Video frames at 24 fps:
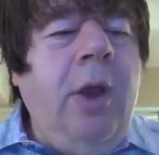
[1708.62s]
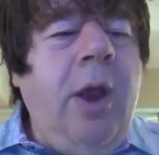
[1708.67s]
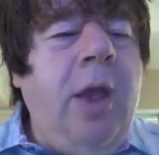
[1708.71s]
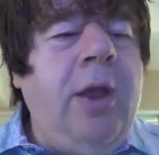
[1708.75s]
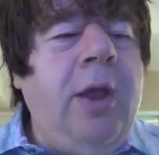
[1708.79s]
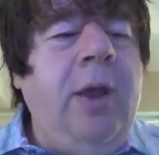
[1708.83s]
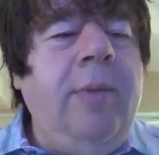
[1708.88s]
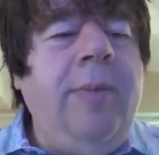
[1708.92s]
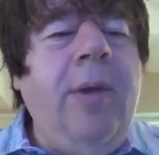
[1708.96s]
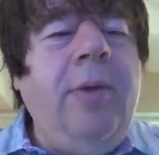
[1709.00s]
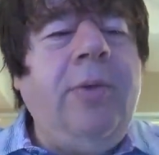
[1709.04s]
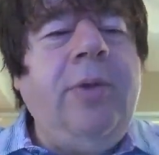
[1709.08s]
not
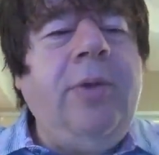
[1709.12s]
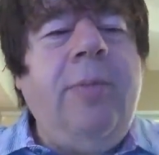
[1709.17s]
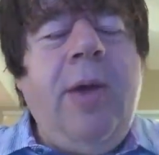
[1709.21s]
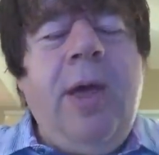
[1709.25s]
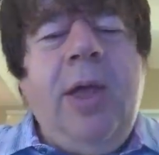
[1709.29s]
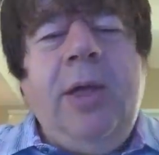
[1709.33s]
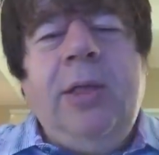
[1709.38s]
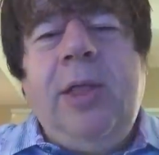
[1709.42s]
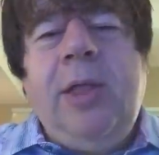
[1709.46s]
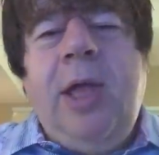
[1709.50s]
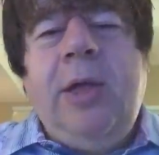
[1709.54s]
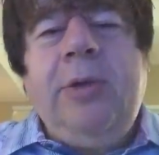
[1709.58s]
going to be able to
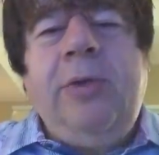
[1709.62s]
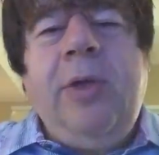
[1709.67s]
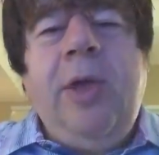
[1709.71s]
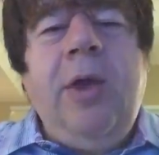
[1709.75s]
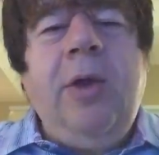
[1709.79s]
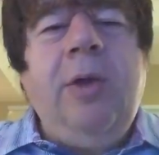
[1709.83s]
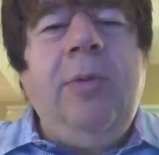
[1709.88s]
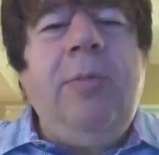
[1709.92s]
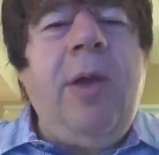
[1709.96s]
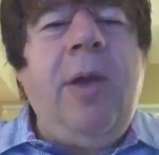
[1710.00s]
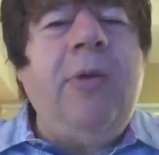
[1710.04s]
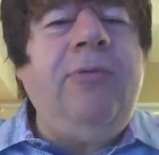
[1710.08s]
buy a latte
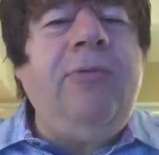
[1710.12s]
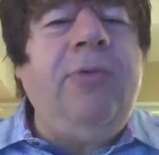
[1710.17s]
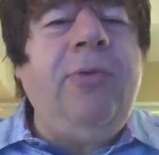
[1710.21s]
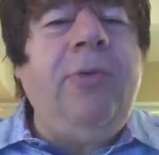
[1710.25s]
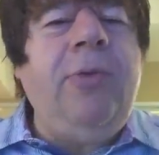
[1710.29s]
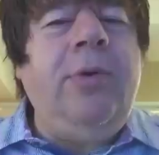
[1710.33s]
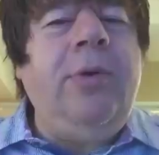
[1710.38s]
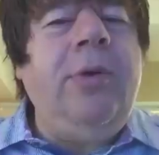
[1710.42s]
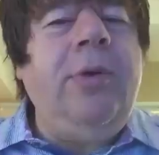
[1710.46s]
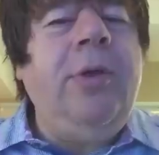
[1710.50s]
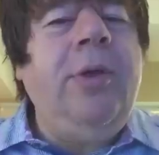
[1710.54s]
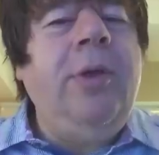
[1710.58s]
or buy
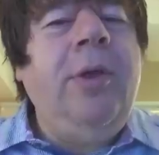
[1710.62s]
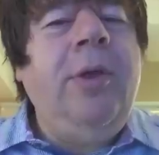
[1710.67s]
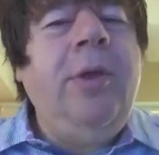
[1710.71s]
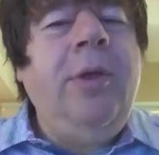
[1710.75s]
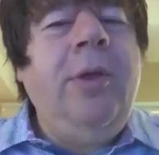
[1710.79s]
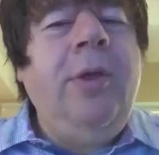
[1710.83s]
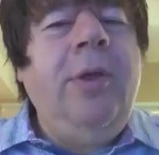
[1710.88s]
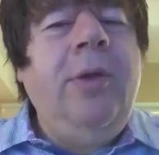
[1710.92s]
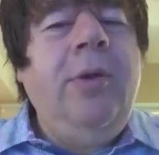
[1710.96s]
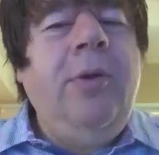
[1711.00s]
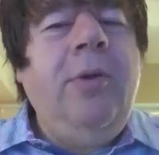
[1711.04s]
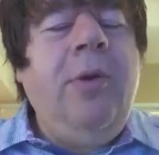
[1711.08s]
food
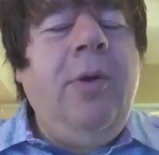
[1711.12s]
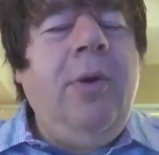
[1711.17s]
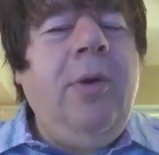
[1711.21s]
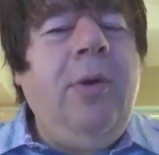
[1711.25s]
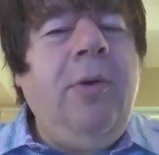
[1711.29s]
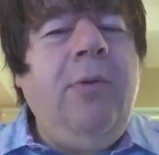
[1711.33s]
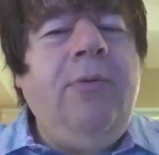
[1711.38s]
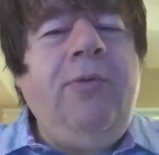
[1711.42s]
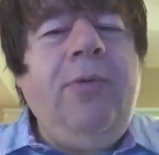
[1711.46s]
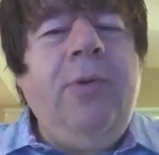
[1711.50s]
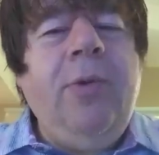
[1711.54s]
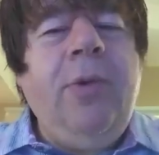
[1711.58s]

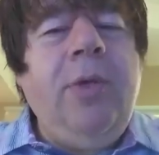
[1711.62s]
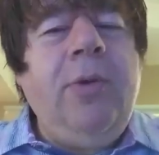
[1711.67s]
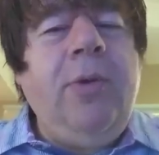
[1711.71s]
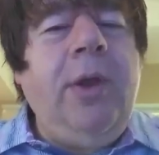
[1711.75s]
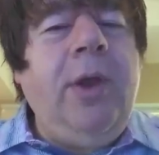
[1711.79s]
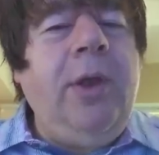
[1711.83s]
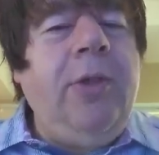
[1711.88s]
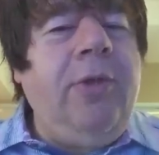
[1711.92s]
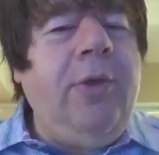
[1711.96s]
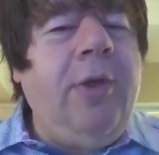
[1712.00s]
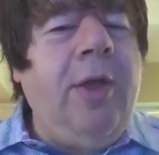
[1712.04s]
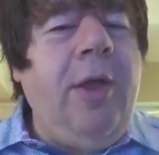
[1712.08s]
or fuel or
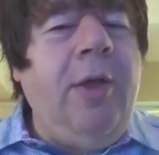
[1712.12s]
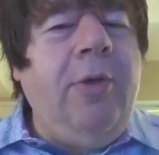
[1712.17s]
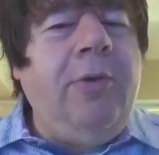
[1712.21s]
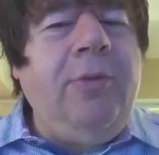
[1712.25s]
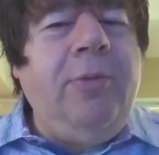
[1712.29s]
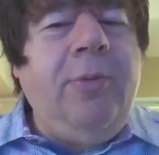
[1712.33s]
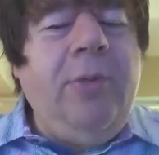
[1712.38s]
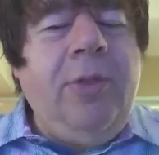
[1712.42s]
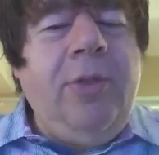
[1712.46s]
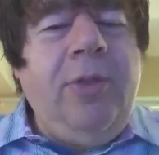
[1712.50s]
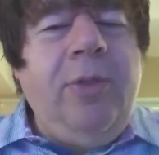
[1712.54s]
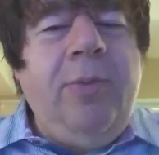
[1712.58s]
anything
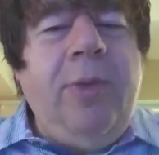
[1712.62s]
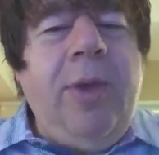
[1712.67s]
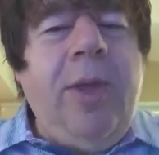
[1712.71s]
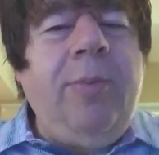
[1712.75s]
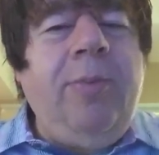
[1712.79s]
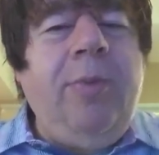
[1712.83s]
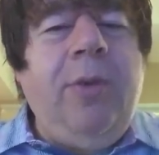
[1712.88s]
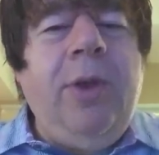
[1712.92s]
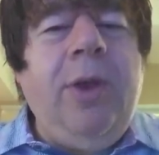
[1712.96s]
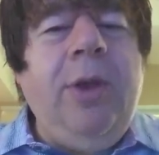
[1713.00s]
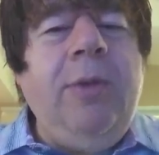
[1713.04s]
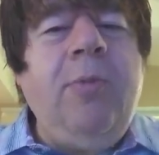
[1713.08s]
else with
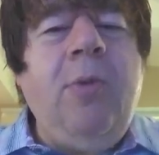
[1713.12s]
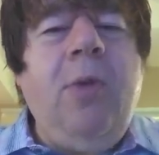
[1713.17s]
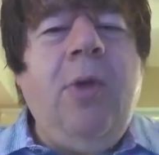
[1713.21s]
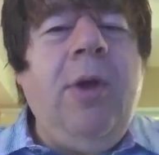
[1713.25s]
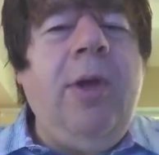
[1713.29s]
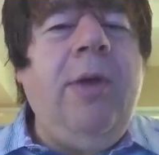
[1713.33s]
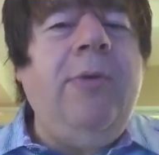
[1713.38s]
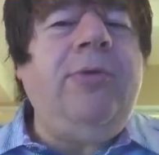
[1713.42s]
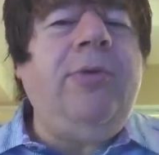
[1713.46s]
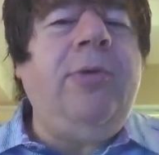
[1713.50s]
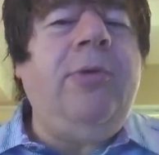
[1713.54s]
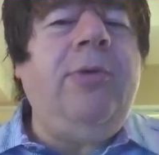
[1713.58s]
paper
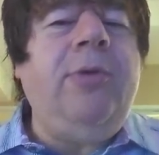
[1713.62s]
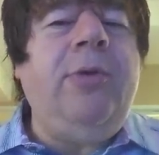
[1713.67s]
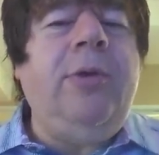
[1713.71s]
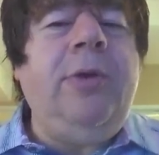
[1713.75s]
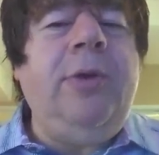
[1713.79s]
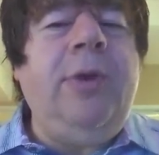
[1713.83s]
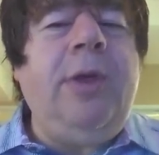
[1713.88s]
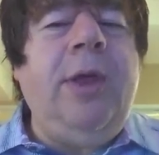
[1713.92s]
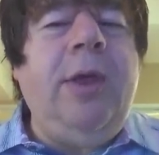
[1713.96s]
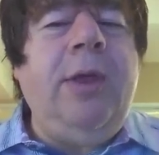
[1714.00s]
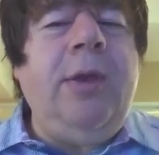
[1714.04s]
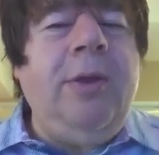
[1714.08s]
anymore after a
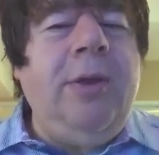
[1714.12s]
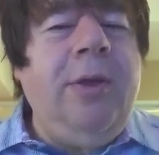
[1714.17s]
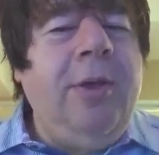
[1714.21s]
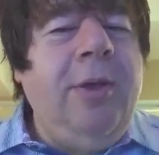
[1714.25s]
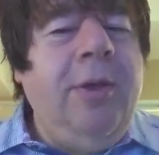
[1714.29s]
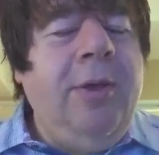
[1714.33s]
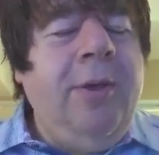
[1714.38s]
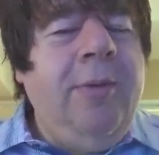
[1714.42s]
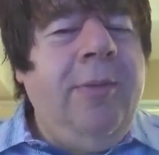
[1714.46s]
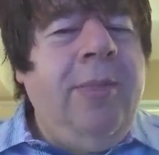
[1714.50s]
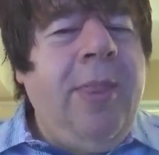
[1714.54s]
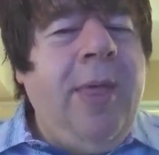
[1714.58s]
certain date,
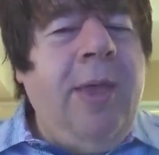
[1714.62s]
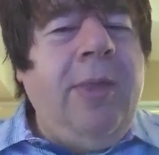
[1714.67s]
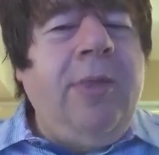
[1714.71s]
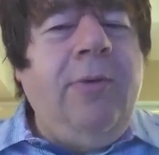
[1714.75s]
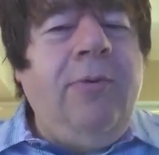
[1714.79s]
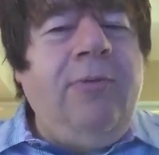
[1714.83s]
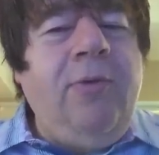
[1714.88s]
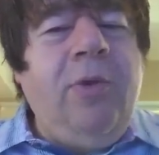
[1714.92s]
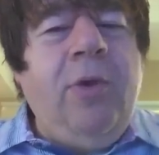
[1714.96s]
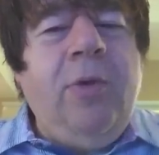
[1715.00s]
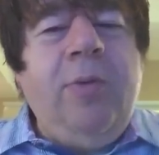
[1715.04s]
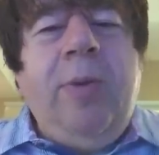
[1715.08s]
and
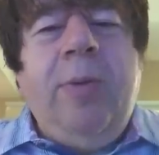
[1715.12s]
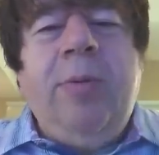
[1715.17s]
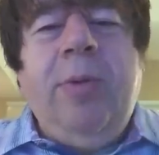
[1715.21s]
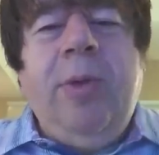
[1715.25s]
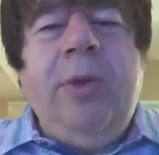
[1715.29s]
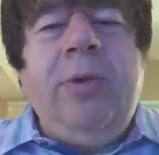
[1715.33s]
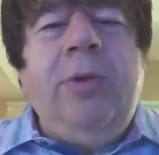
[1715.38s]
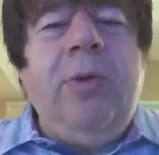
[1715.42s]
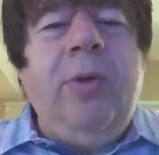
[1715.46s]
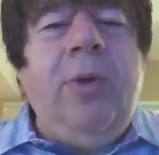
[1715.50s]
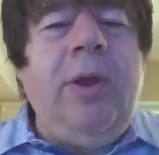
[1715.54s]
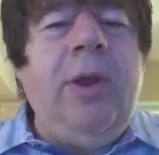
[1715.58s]
they'll force
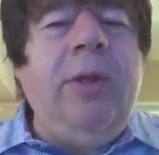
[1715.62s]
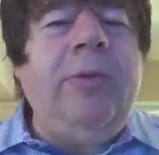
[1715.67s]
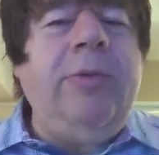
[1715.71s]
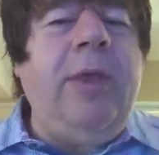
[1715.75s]
people into it.